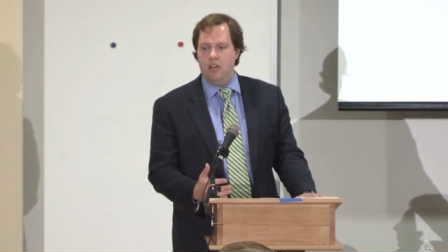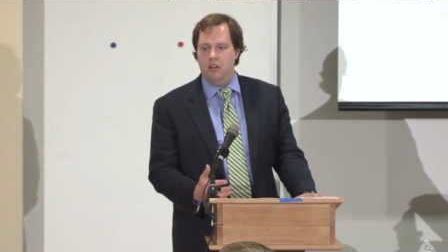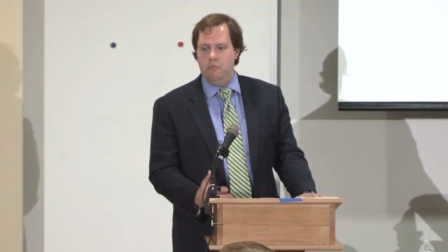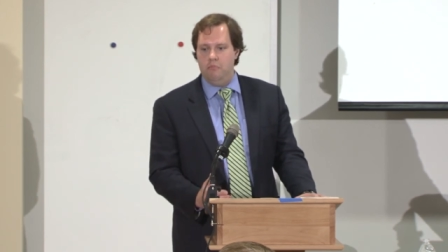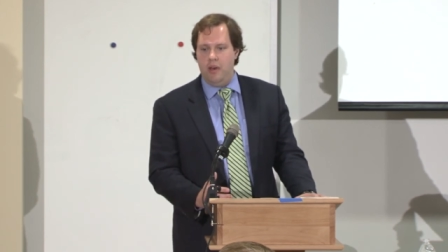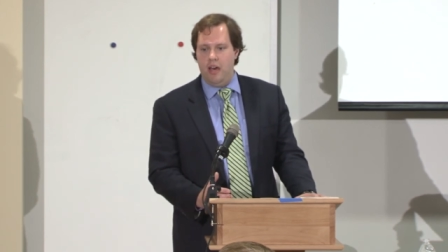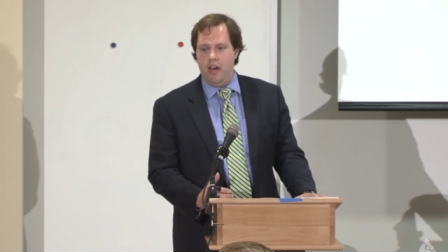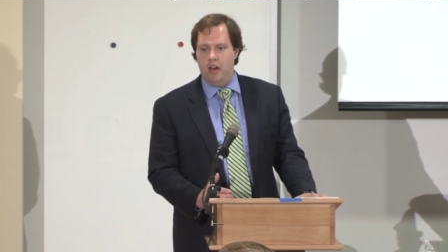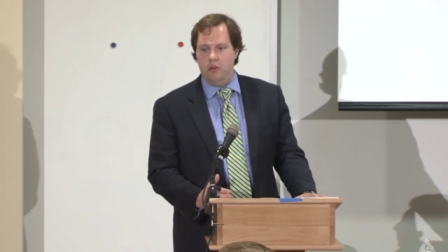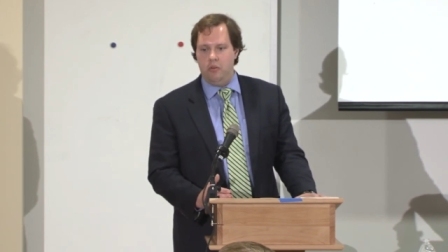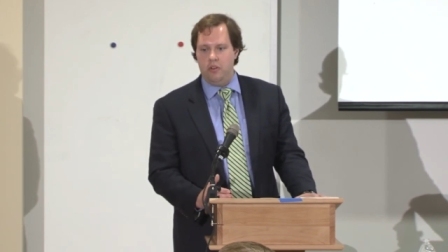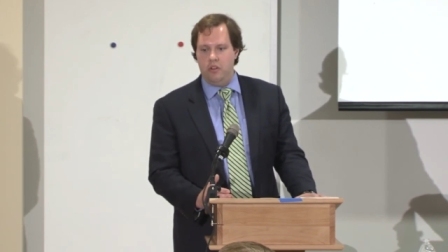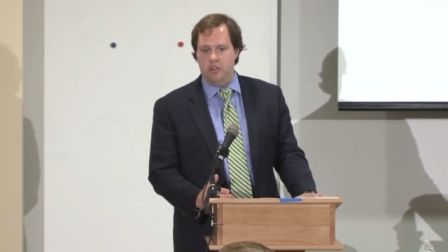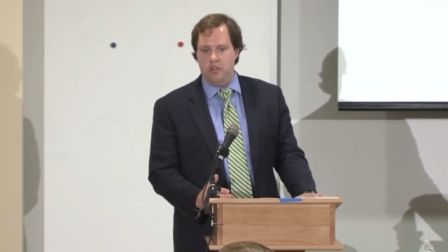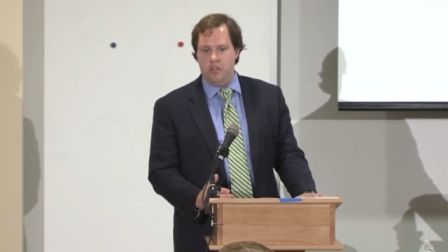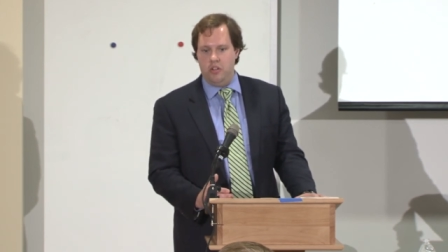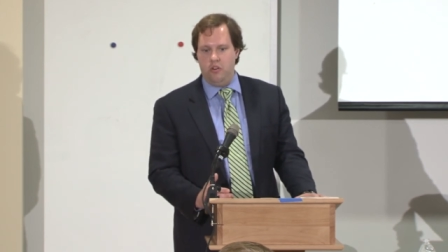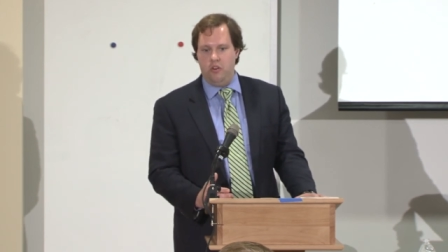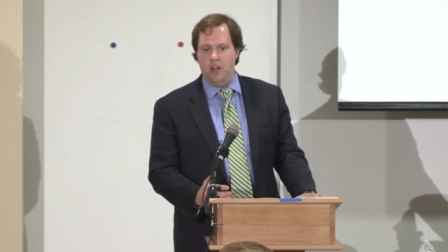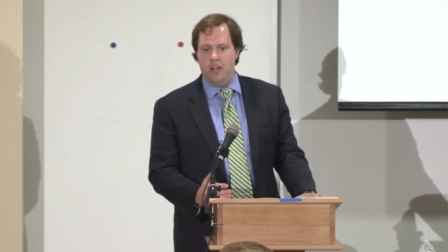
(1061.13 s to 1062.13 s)
about
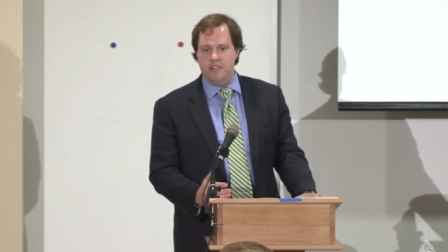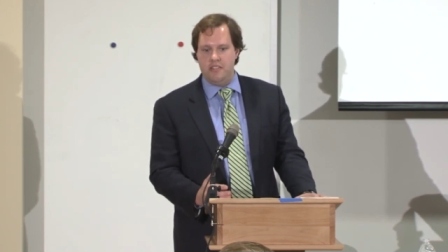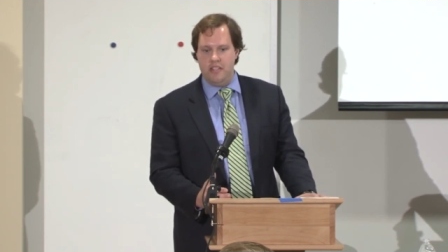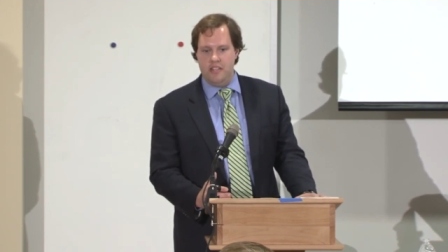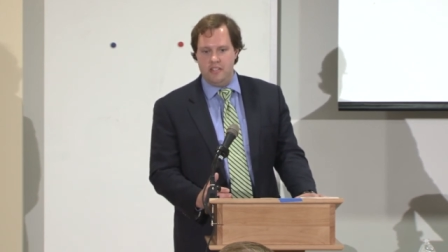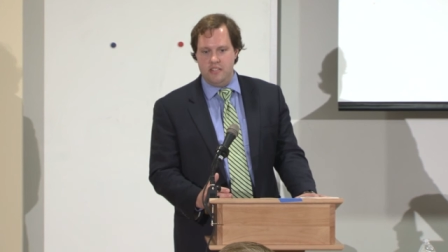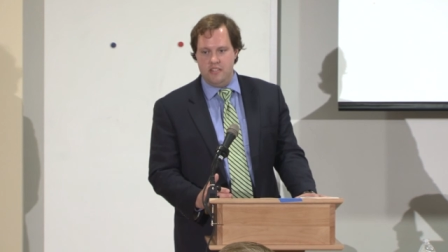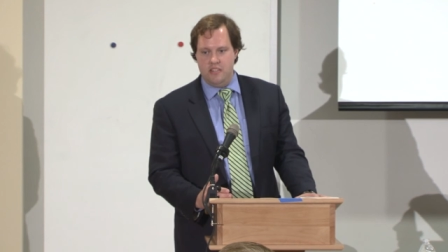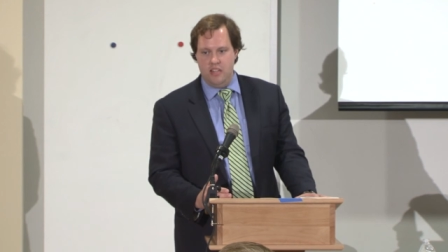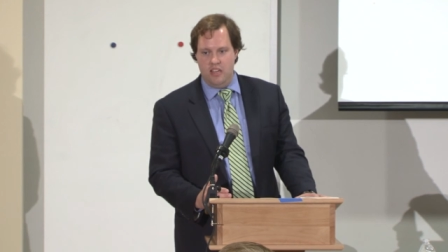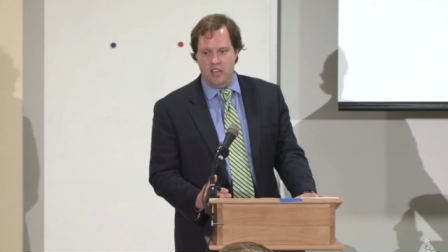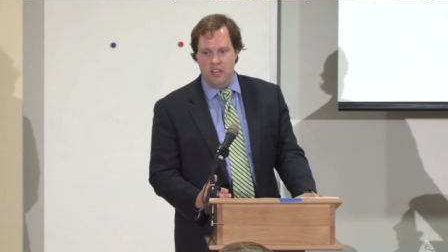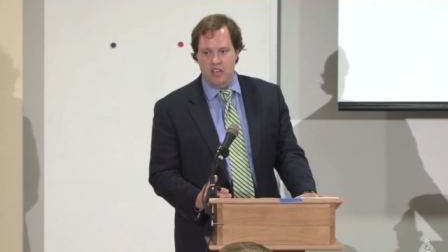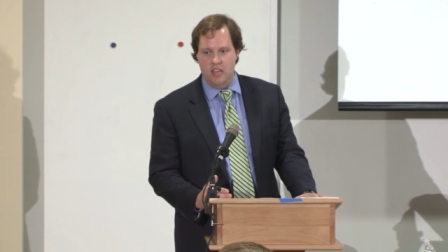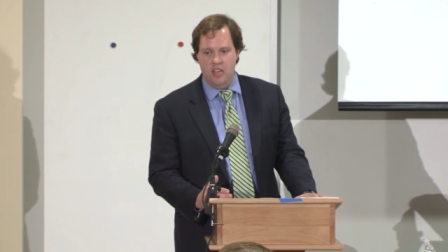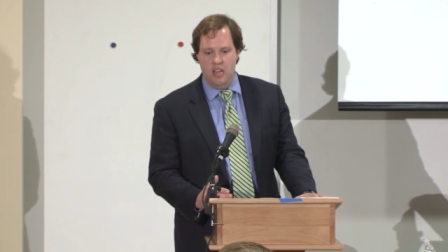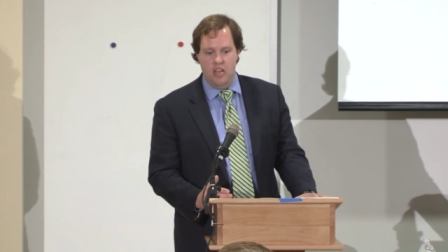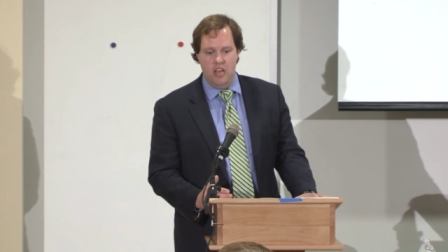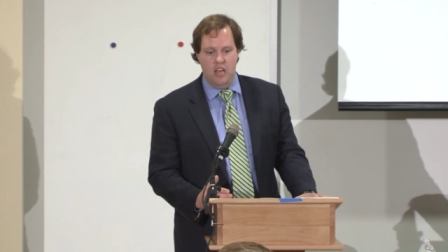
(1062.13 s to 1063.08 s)
your identity,